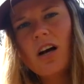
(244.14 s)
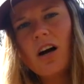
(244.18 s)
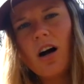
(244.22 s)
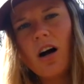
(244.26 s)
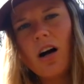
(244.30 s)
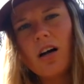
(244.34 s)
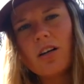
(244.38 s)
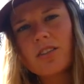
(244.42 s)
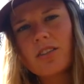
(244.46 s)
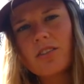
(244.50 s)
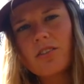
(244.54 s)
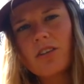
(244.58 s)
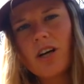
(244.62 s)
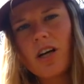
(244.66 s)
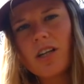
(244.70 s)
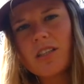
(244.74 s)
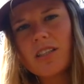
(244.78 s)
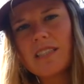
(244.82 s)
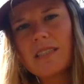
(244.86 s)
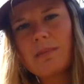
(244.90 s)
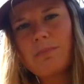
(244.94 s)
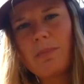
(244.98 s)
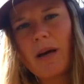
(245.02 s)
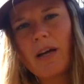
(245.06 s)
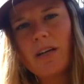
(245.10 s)
also called a
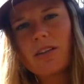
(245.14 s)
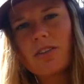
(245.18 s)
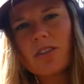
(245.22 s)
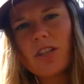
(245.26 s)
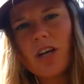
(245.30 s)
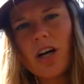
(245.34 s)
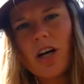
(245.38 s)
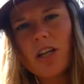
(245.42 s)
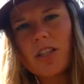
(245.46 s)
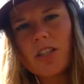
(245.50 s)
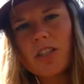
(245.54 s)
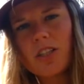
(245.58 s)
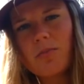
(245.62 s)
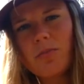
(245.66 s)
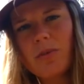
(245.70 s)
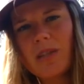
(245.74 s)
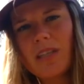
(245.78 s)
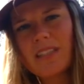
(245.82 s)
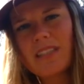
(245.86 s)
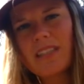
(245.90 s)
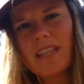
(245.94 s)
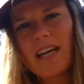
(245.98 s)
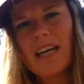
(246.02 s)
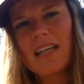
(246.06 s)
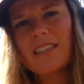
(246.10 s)
speckled alder
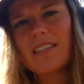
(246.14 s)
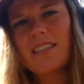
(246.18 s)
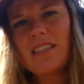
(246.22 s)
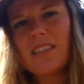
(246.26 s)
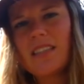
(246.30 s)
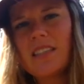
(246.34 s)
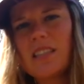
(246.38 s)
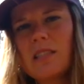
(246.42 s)
because it has these